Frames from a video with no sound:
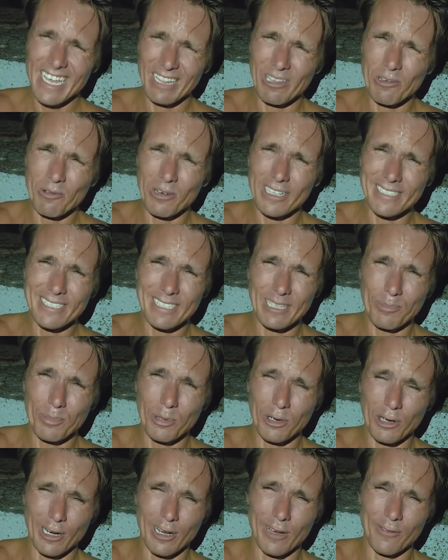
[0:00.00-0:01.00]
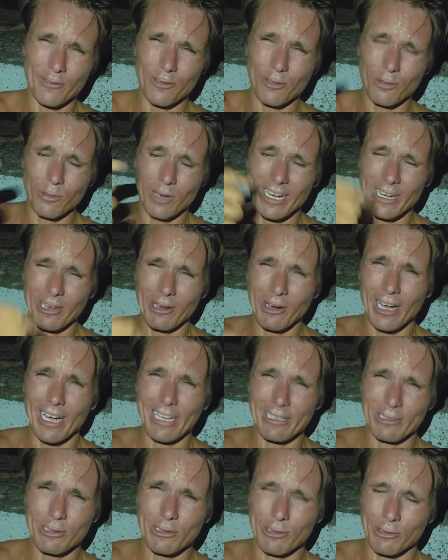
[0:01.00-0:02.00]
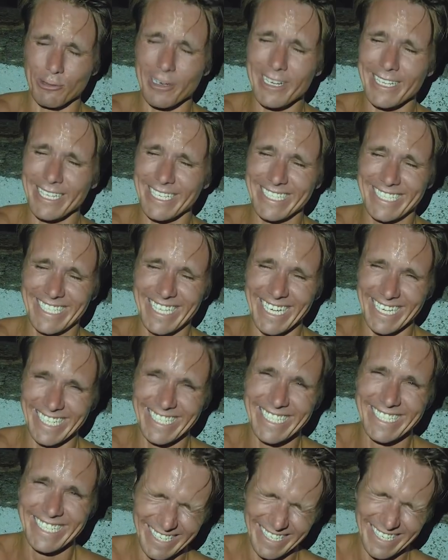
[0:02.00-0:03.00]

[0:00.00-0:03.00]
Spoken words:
And the ones that put enough sweat in your eyes so it really stinks.